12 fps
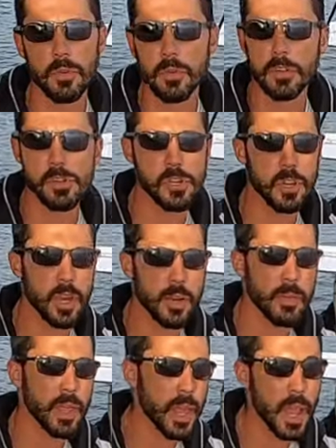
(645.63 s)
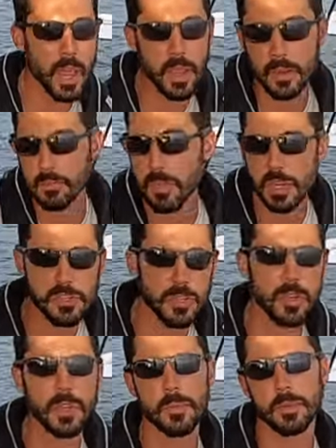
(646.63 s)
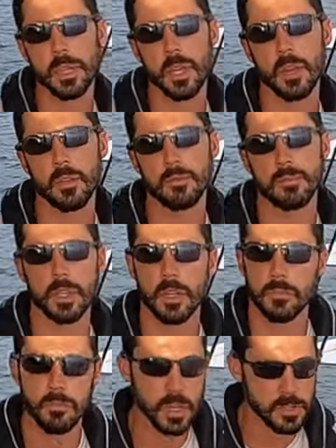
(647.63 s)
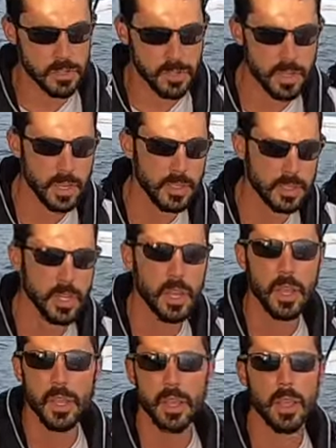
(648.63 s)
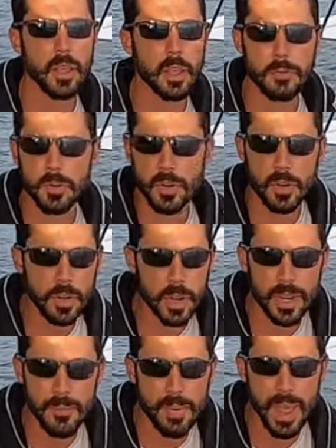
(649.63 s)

everyone should kind of be like, hey, make sure you're clipped in, you know, make sure this. If you're in